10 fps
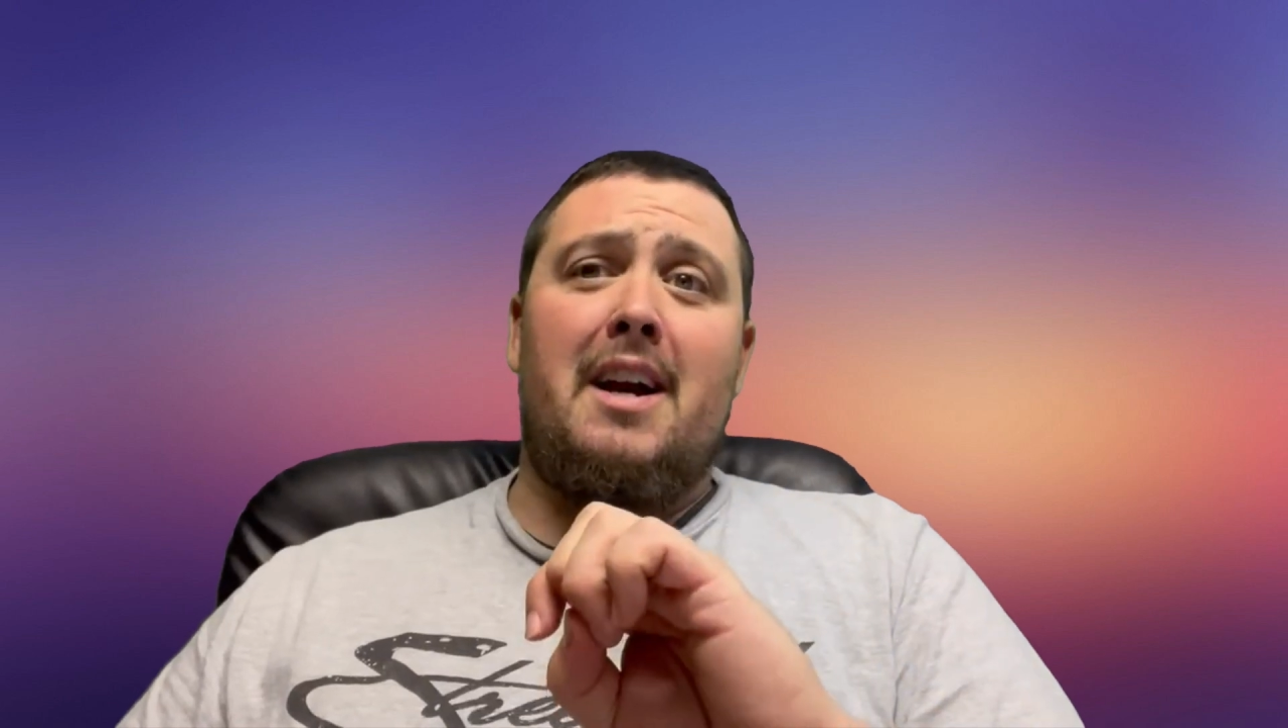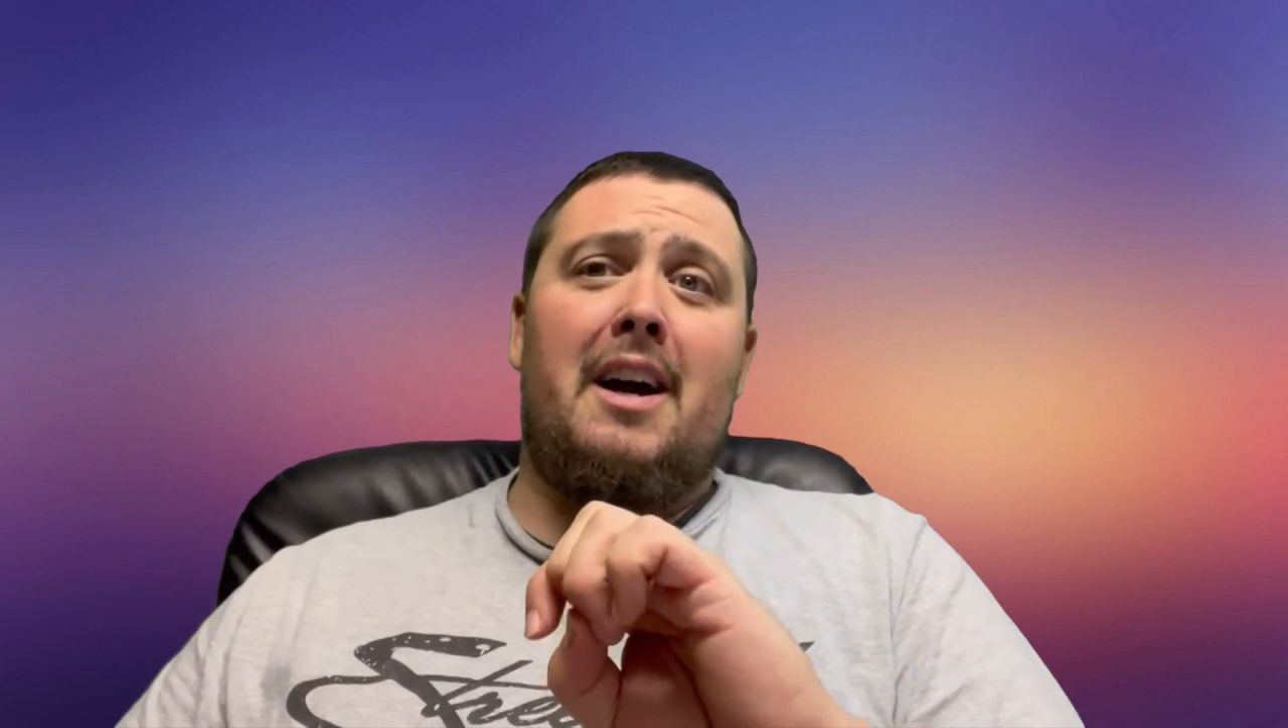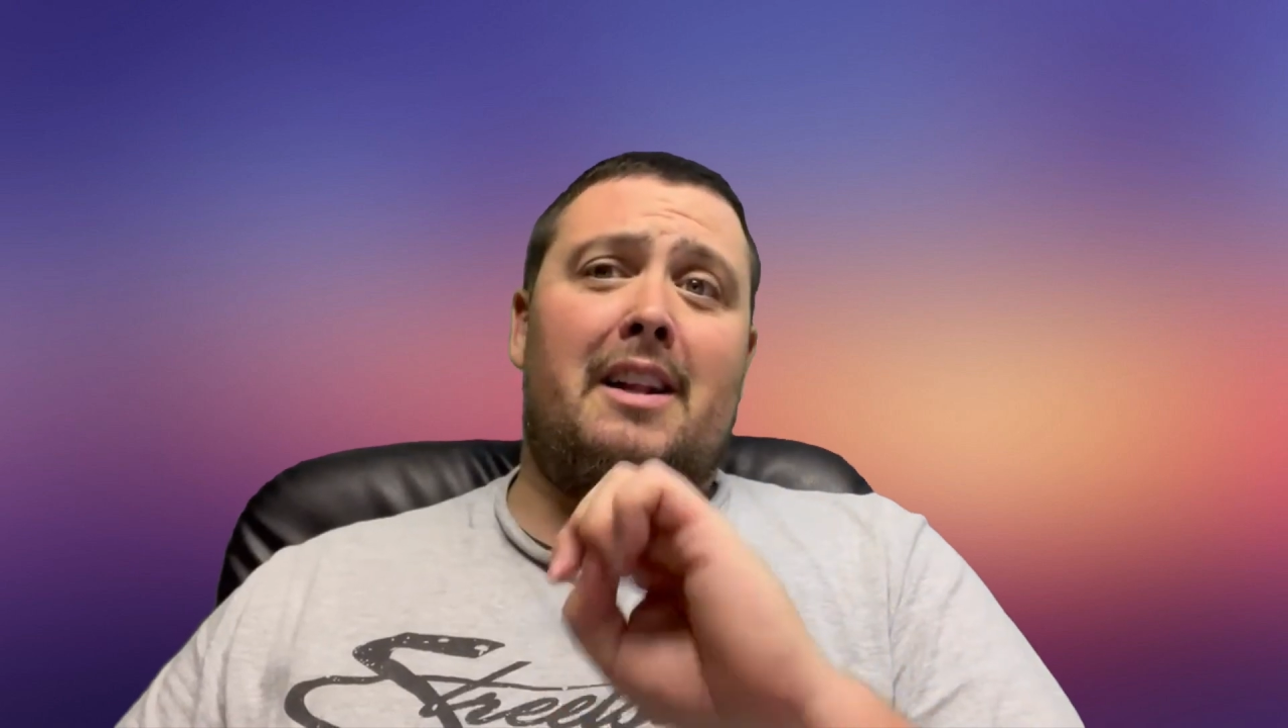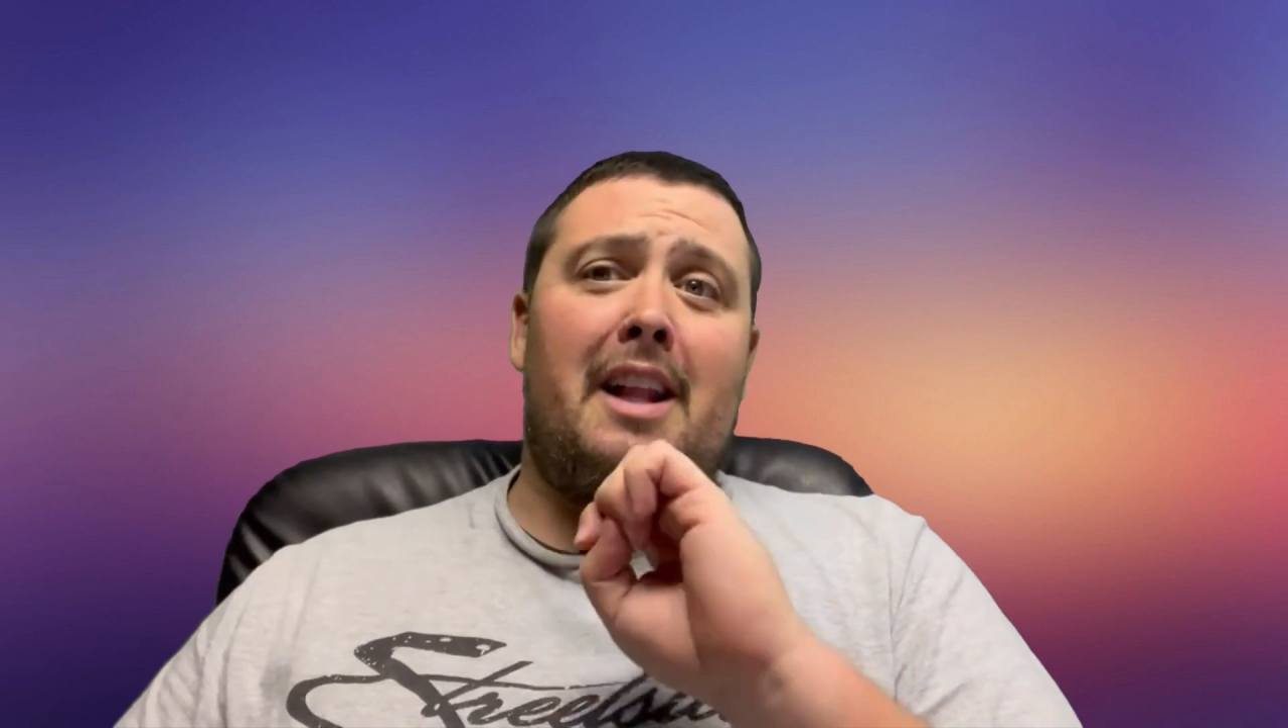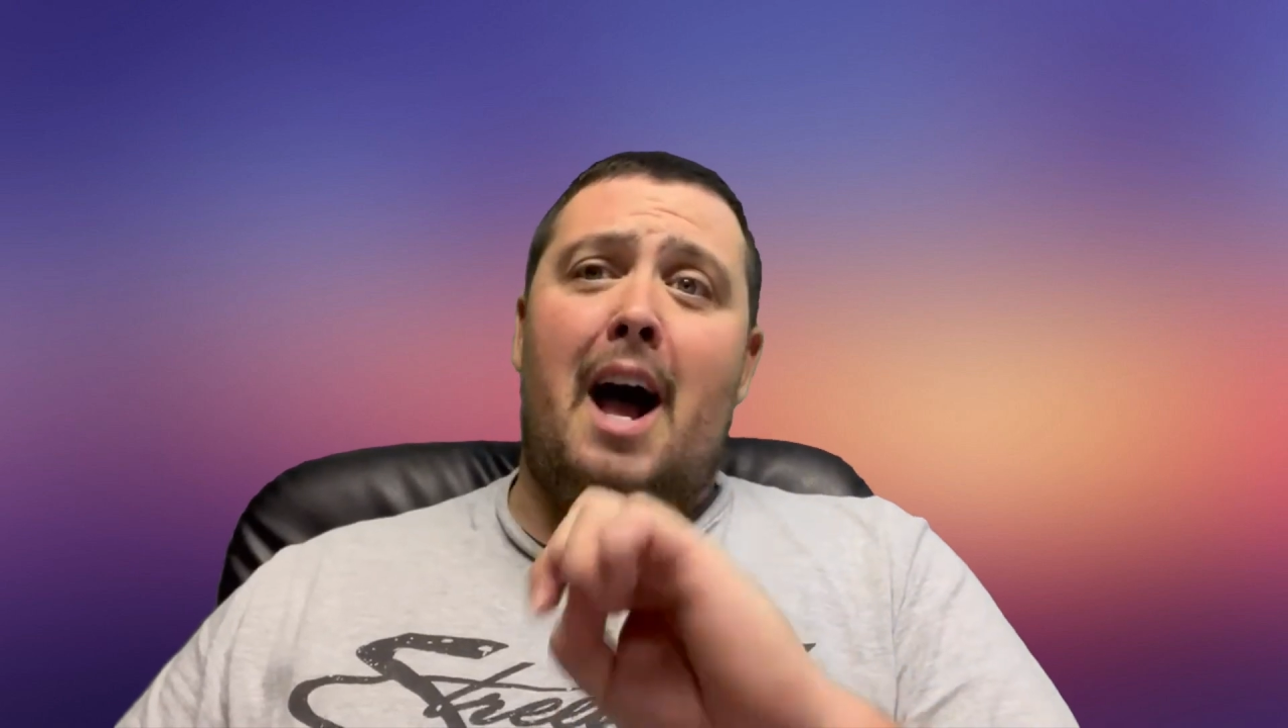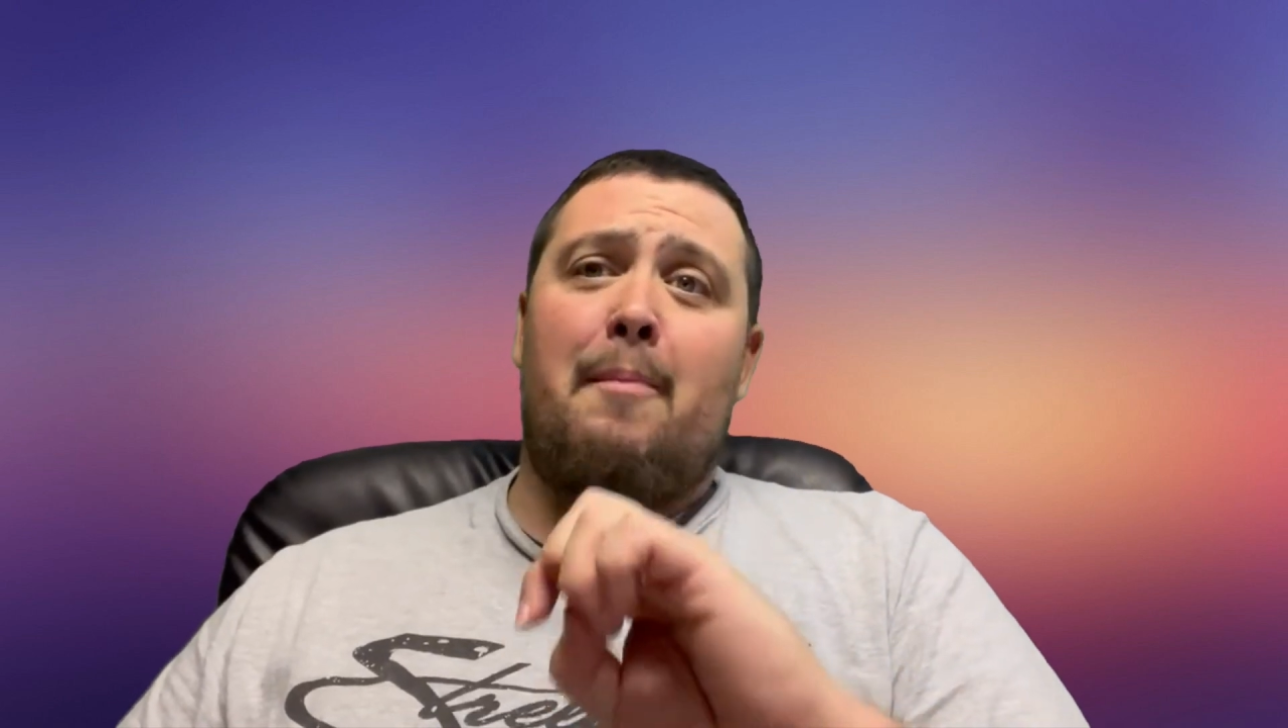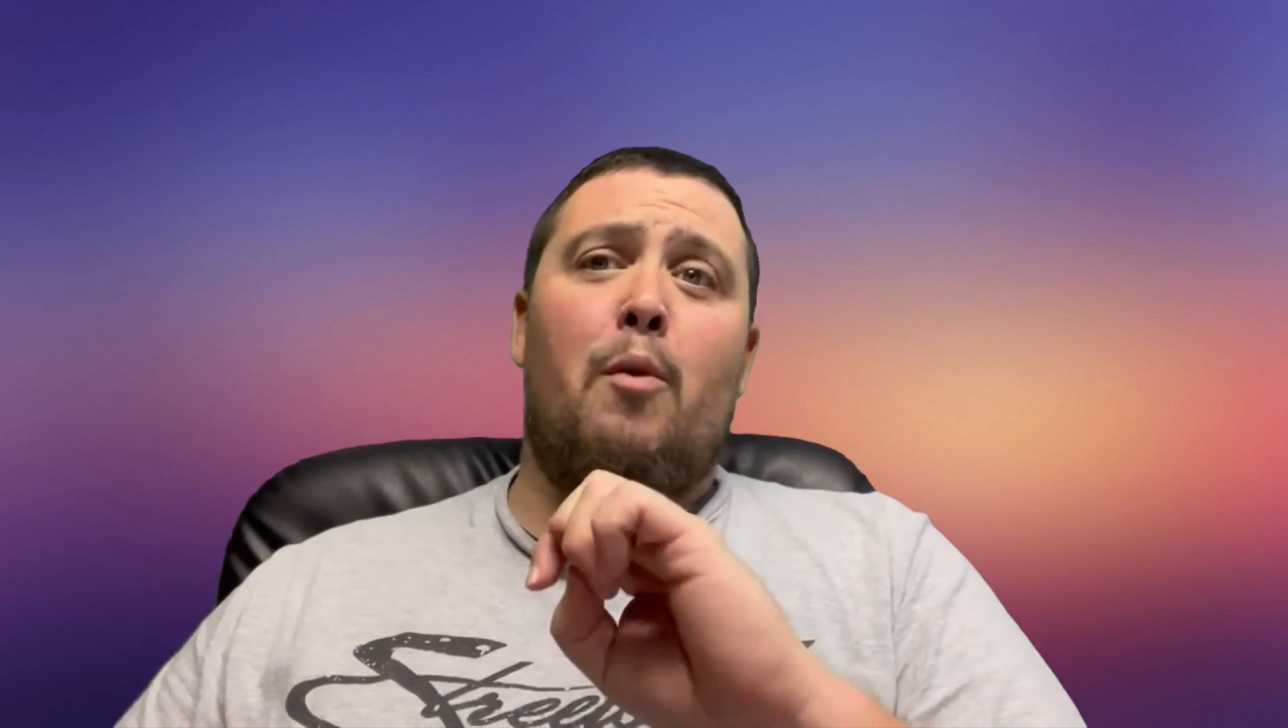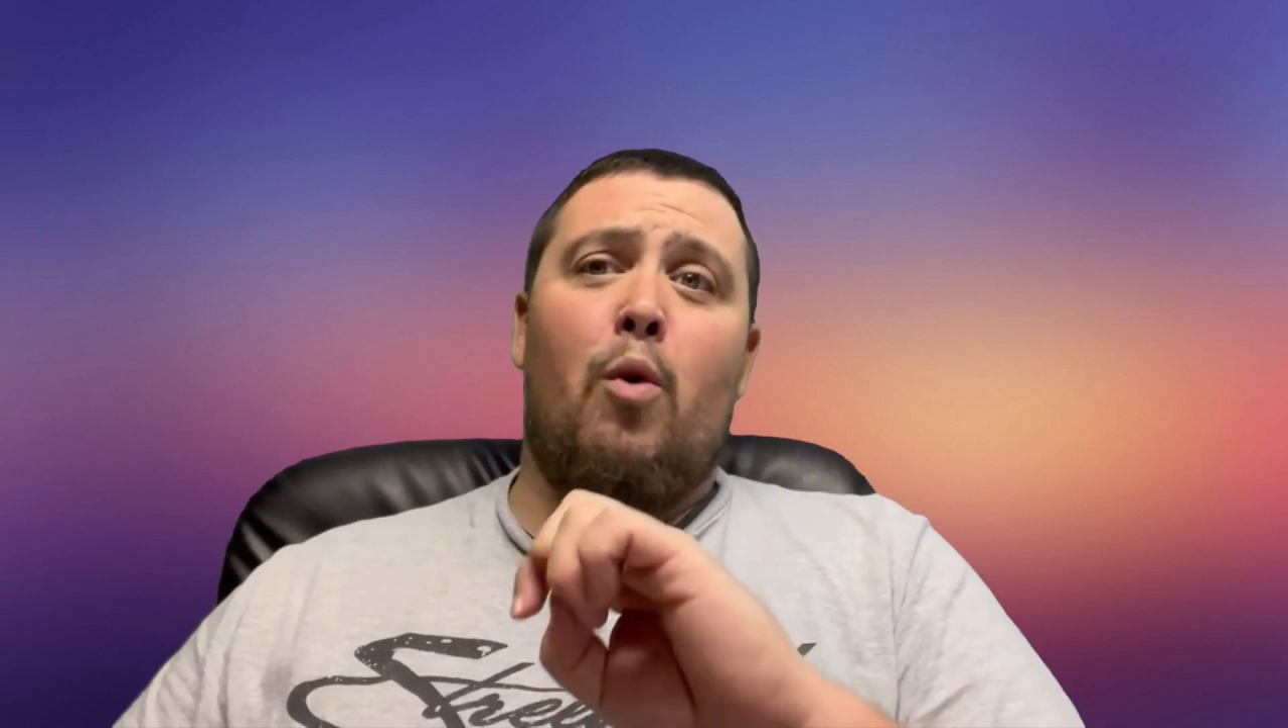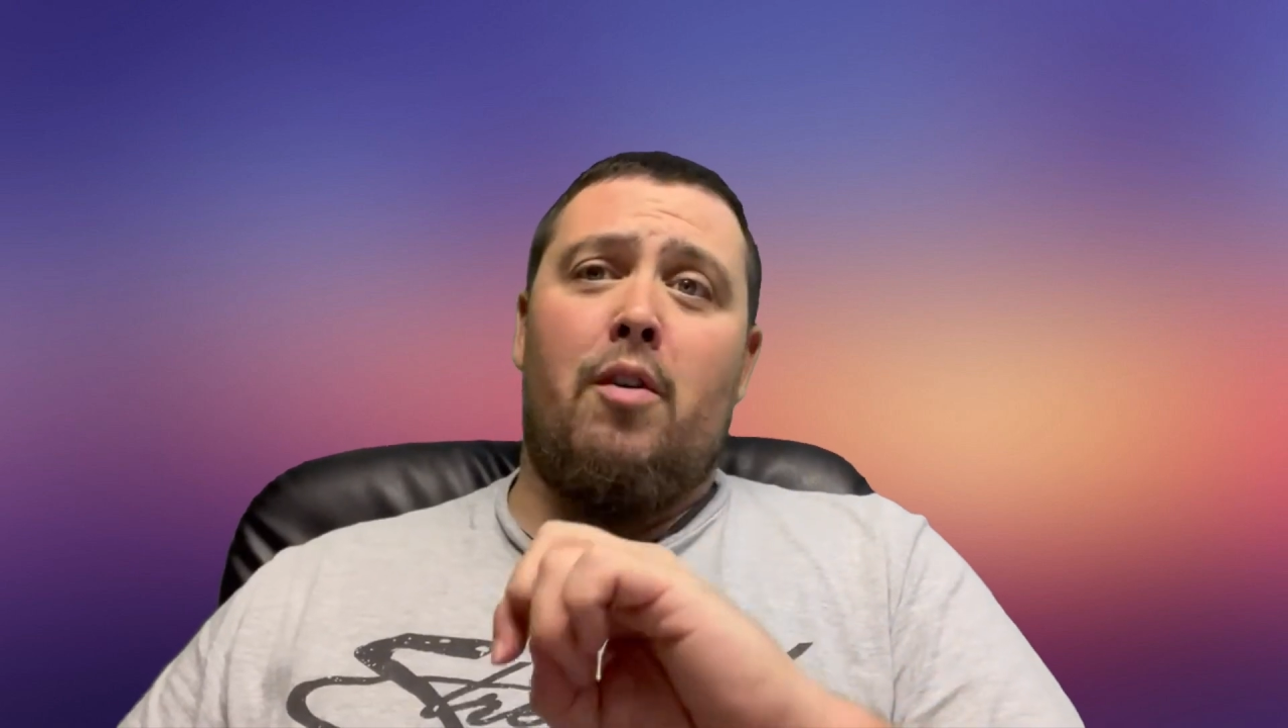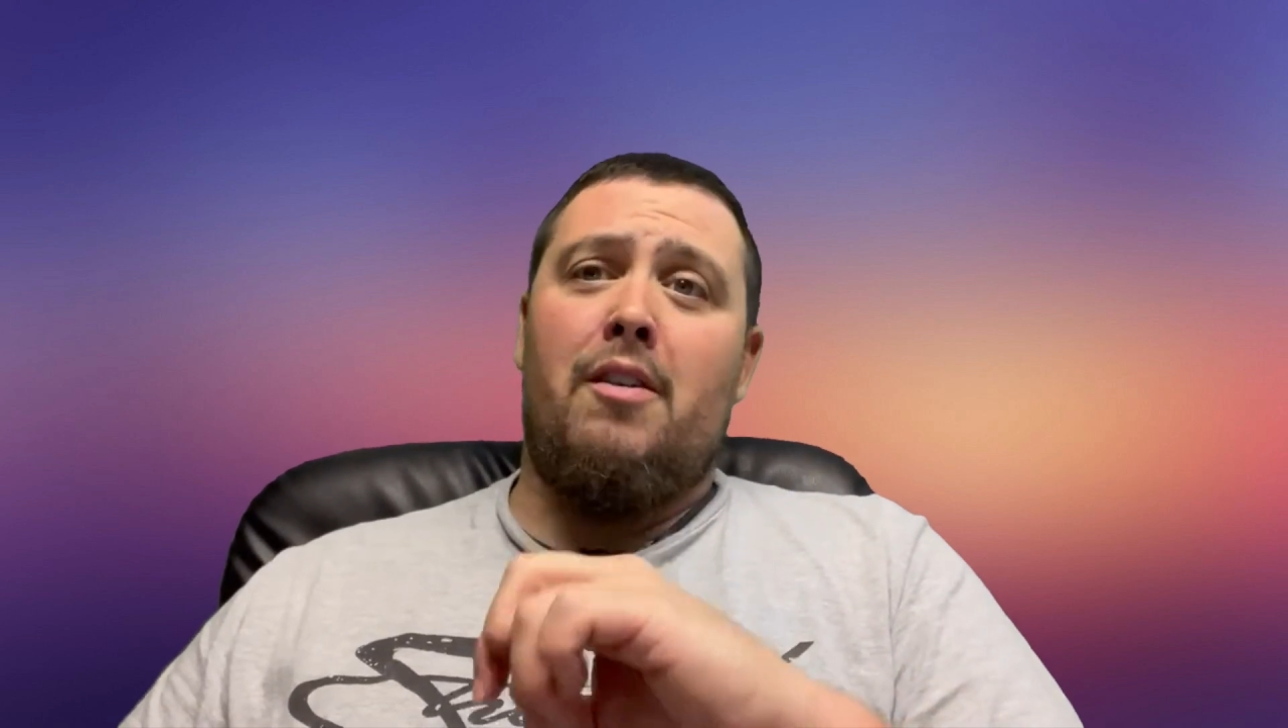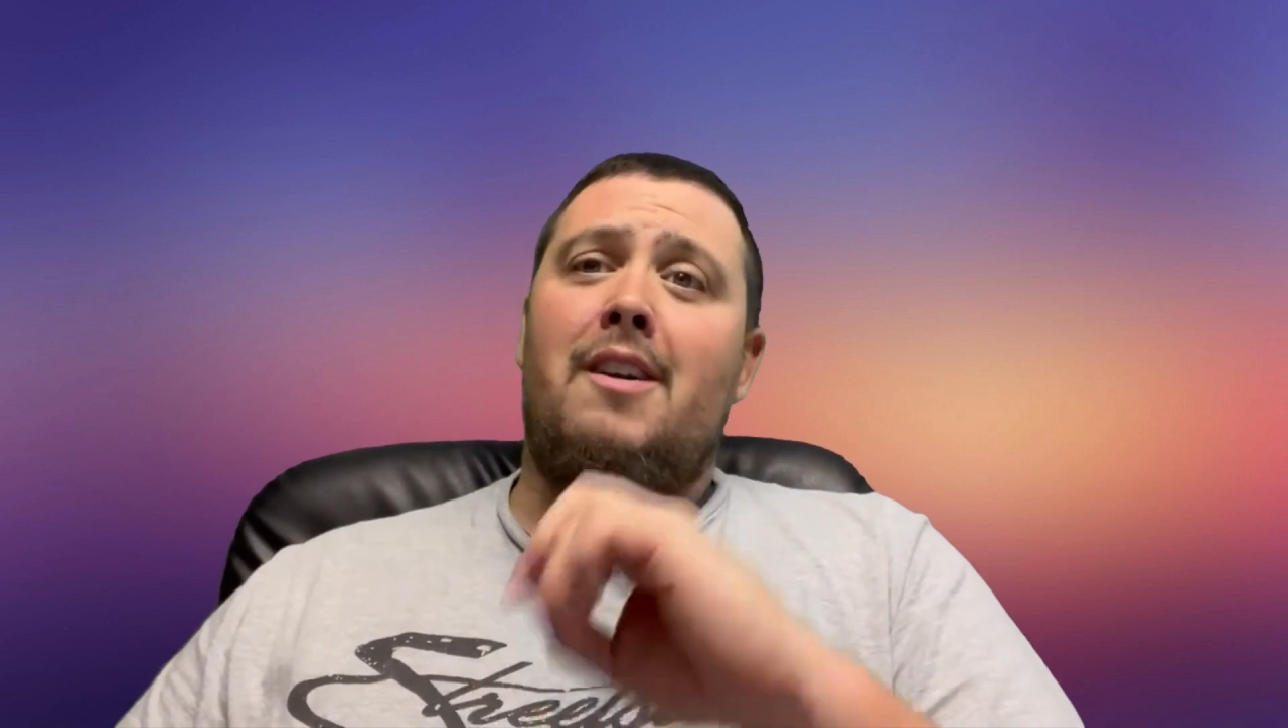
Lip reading: a lot more